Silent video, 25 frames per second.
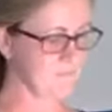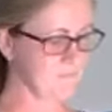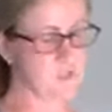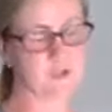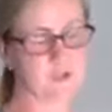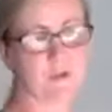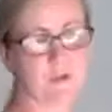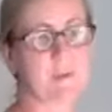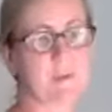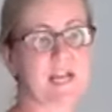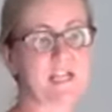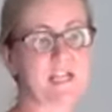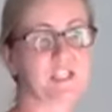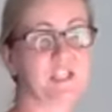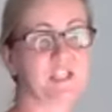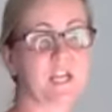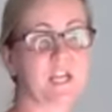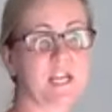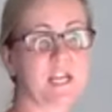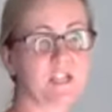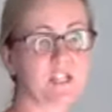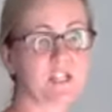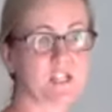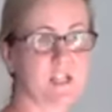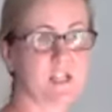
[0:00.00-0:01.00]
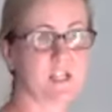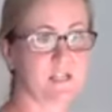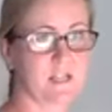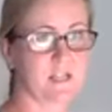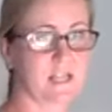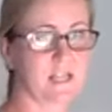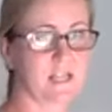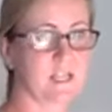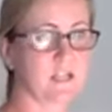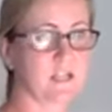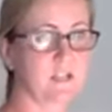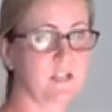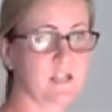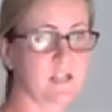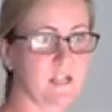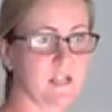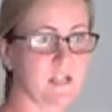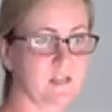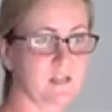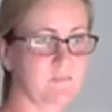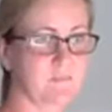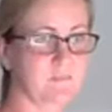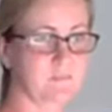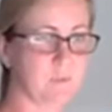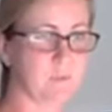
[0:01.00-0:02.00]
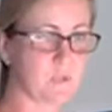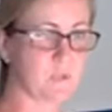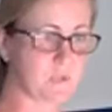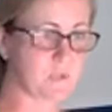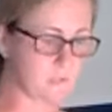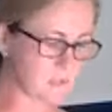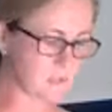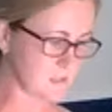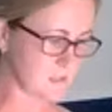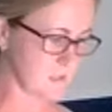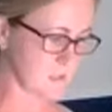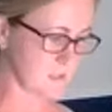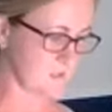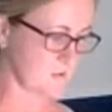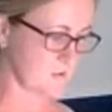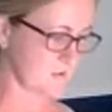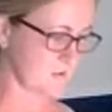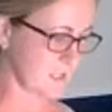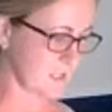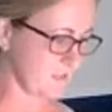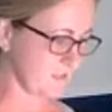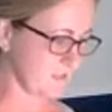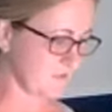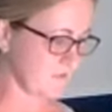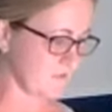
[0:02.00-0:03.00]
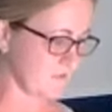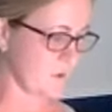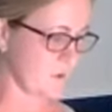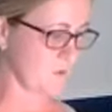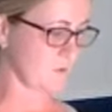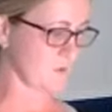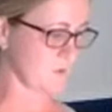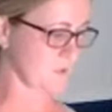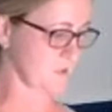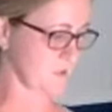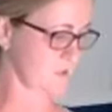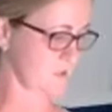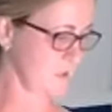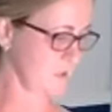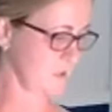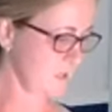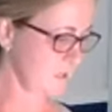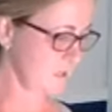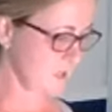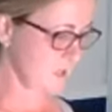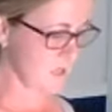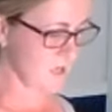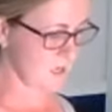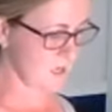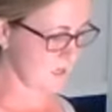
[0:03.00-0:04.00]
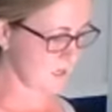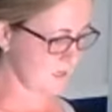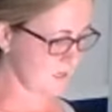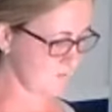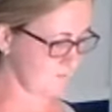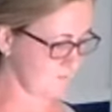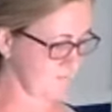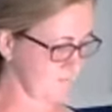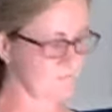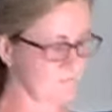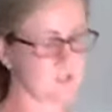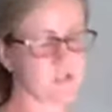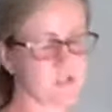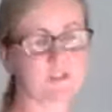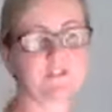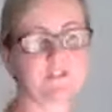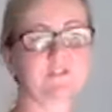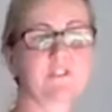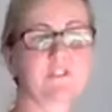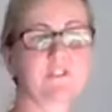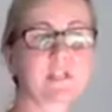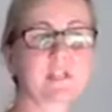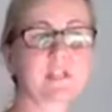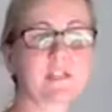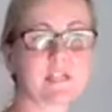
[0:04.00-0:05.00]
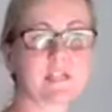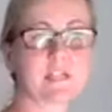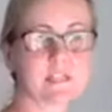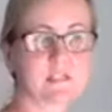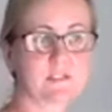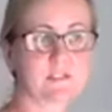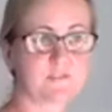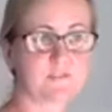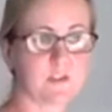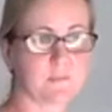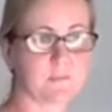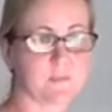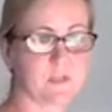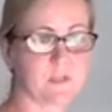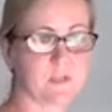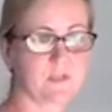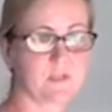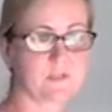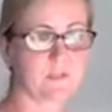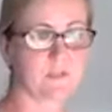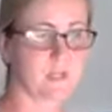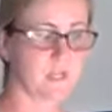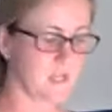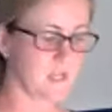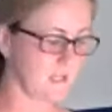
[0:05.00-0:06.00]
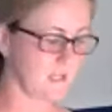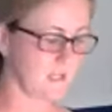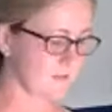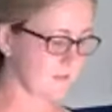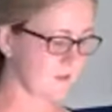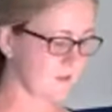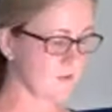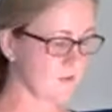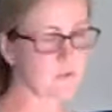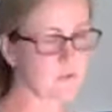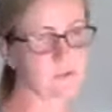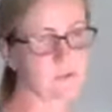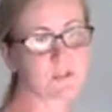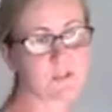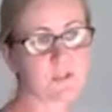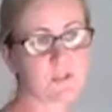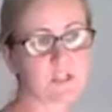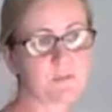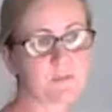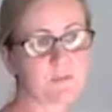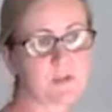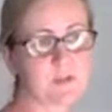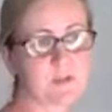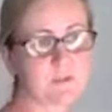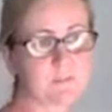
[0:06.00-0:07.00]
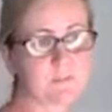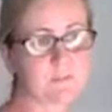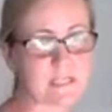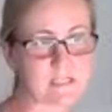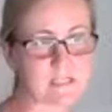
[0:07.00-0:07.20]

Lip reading: your imagination and pulls or evokes your feelings from you. So those are going to be your